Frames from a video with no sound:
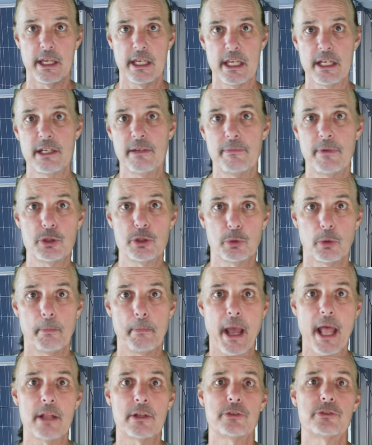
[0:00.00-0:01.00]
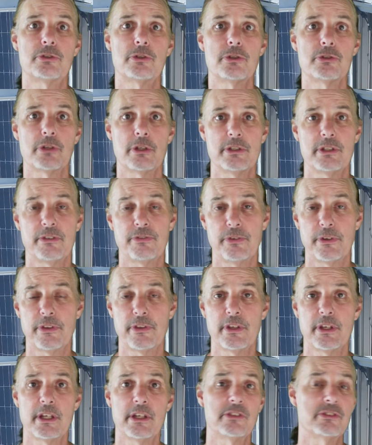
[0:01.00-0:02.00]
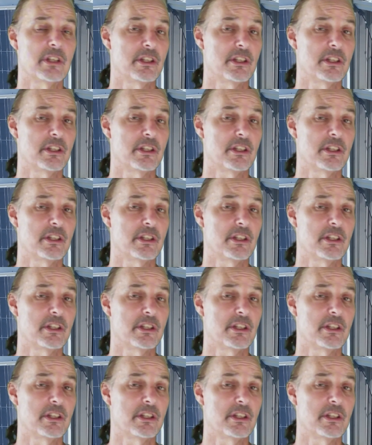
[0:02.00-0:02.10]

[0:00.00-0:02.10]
individual balancers on different things.